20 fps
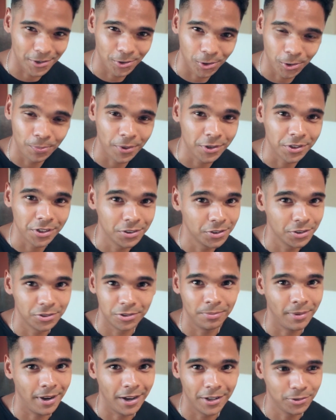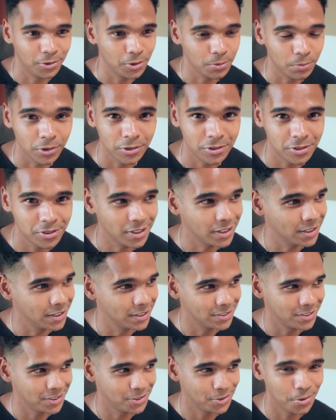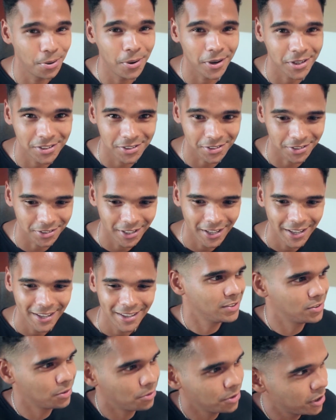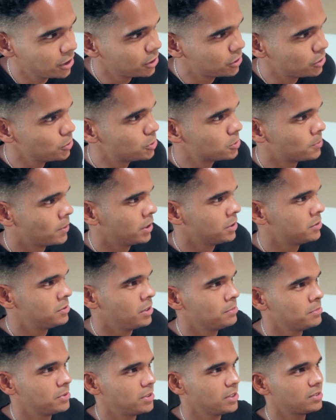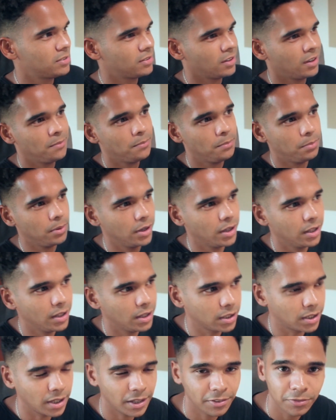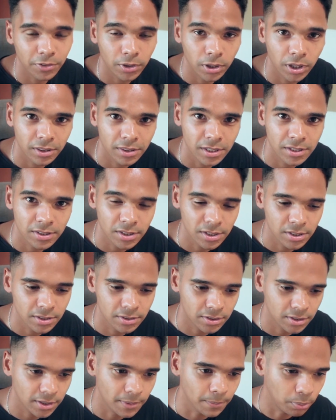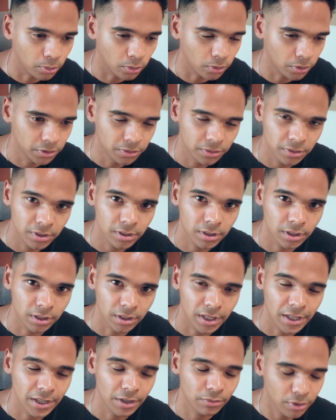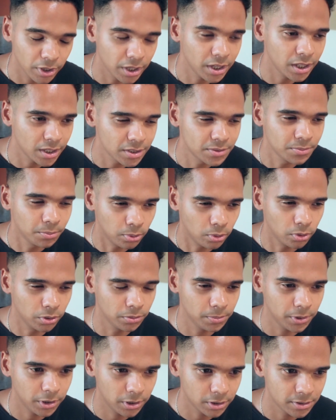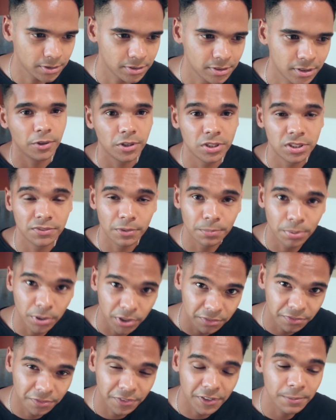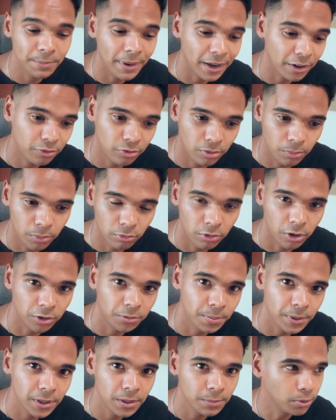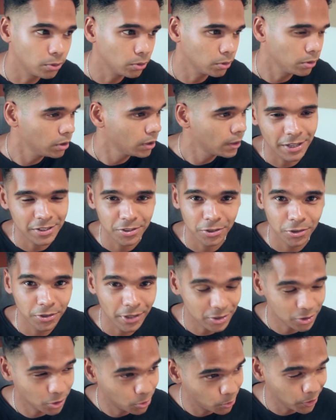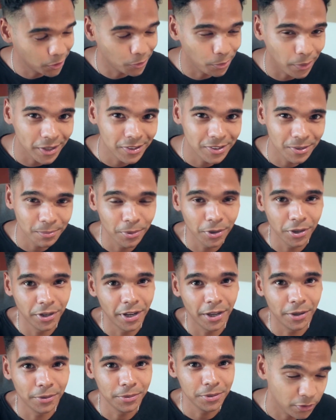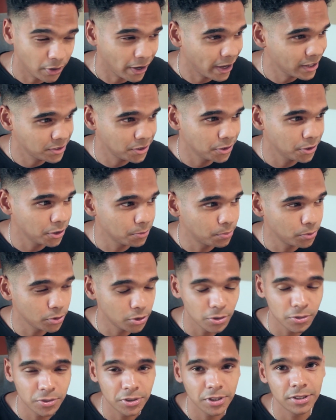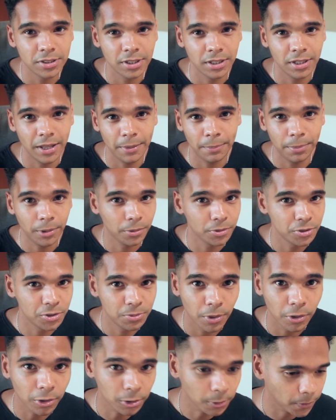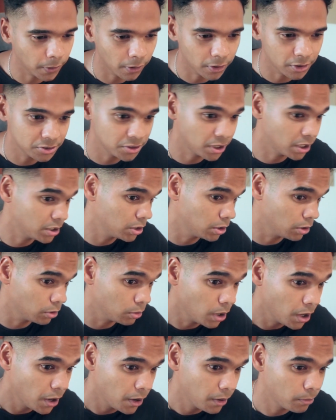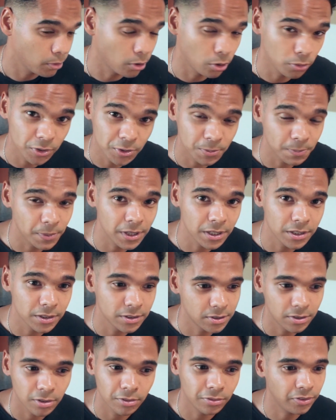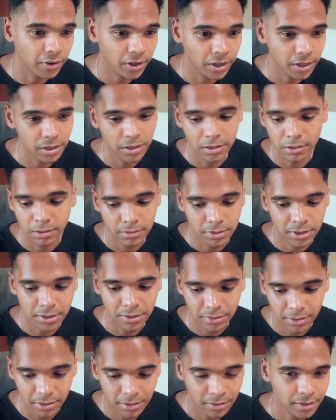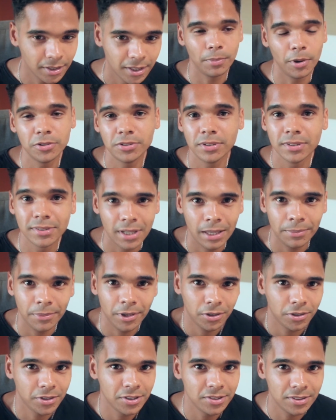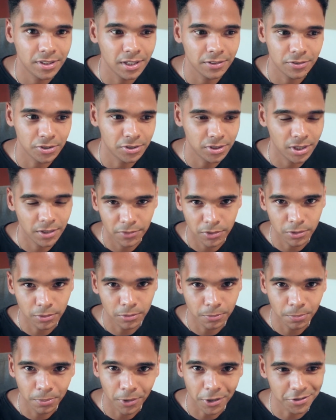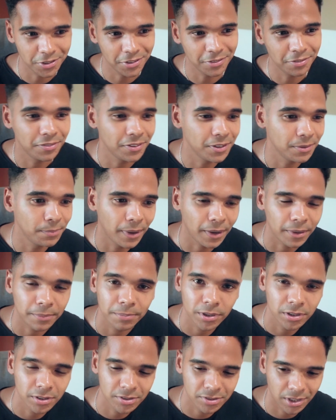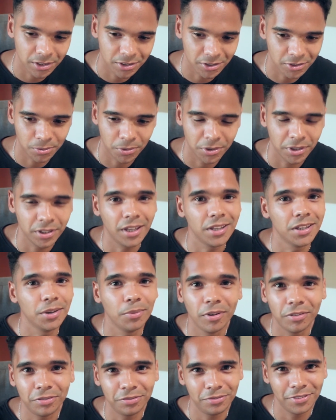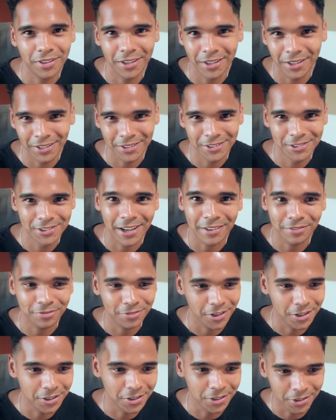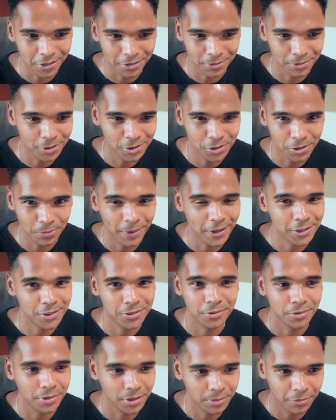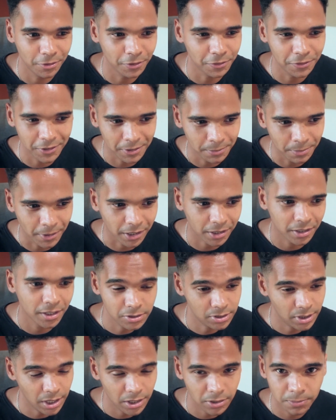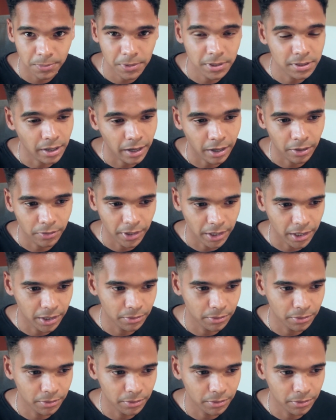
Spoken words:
Your opinion doesn't matter too much in this situation. It's not really a huge amount of gems this time, but like I feel like this is important. Like it really is important, because if you're pulling feedback from the wrong people, that's a quick way to burn out. If you're asking other producers and they're blowing smoke up your ass saying, you know, "Bro, this beat is so fire, you know, da da da," most of the time they're going to just give you positive feedback because they just want to get you off their chat feed, you know, because you're pestering them for feedback. Just get your beats out there.